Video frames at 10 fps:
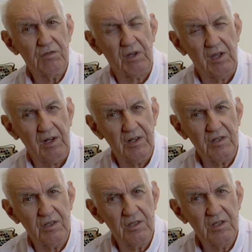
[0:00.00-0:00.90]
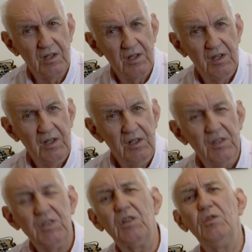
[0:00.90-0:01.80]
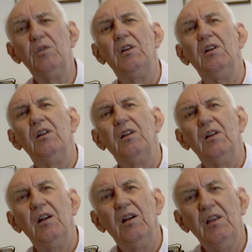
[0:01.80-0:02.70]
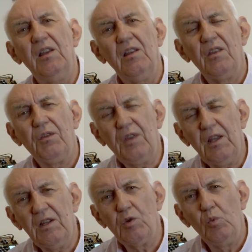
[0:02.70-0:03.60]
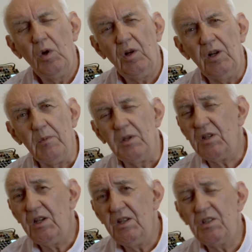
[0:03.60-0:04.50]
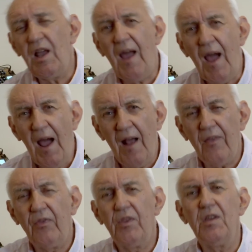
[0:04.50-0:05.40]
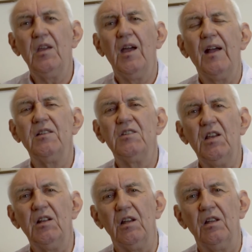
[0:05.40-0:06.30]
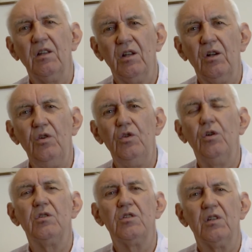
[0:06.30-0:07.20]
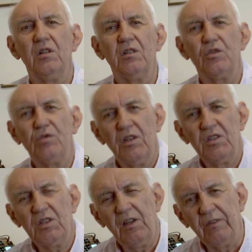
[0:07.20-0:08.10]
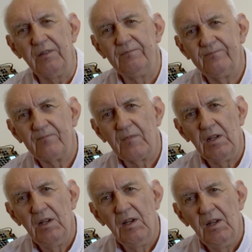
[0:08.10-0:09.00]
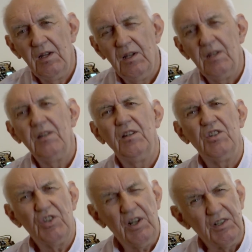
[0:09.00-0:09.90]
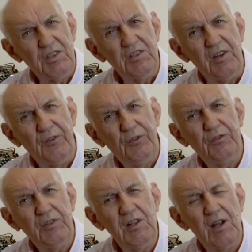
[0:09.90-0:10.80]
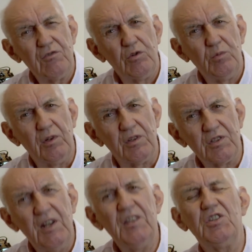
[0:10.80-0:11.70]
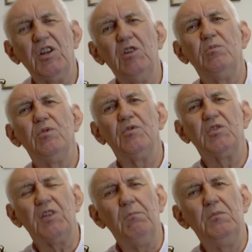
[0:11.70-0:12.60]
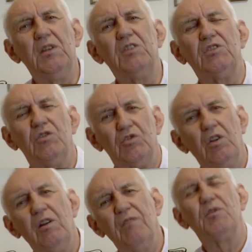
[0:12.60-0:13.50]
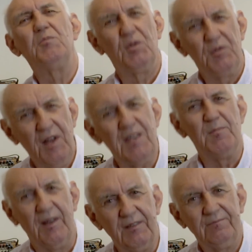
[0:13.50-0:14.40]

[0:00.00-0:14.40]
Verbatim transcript: regulations. So the 1000 watt limit is at the antenna, not at the transceiver. It shudders, isn't it? 1500 watts. Let's hope you're some distance from your neighbour.